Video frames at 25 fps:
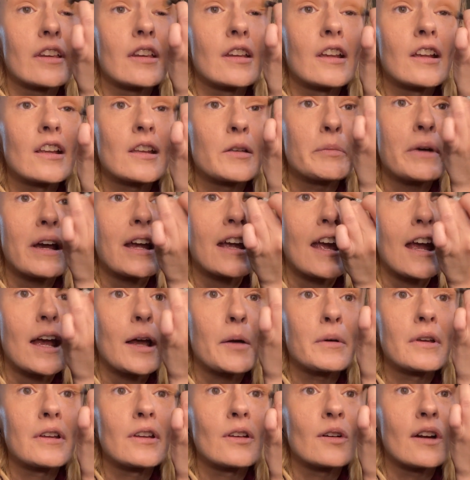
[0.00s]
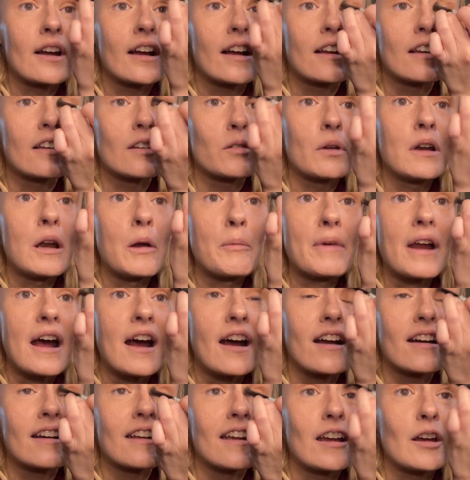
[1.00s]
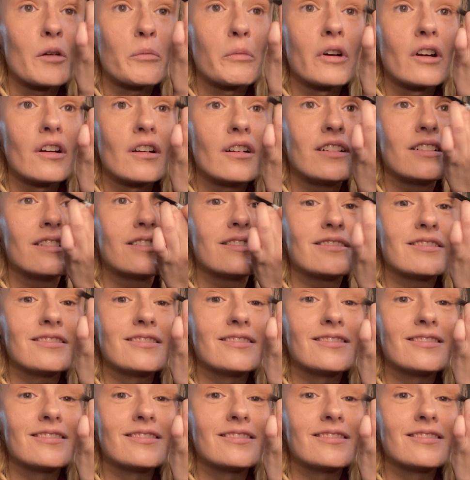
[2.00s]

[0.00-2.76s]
It's by habit, you guys, when I'm not on camera. I